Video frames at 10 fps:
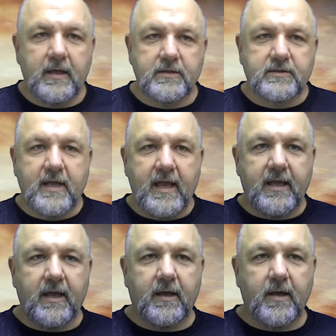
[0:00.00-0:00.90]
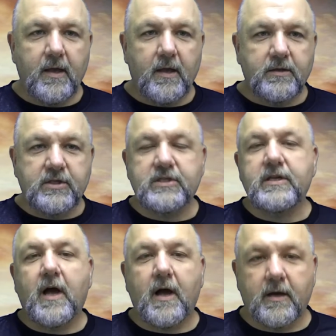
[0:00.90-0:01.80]
He's taking
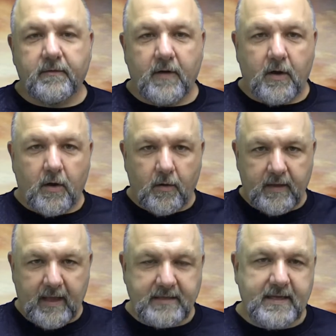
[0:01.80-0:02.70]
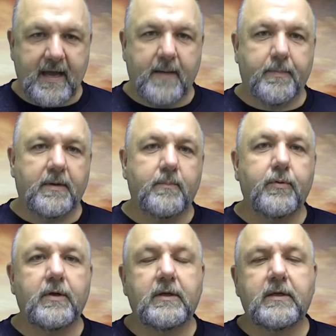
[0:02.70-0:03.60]
stock of all that has happened and
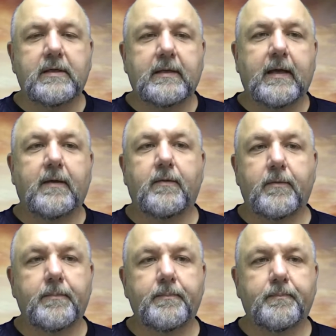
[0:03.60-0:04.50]
putting it together.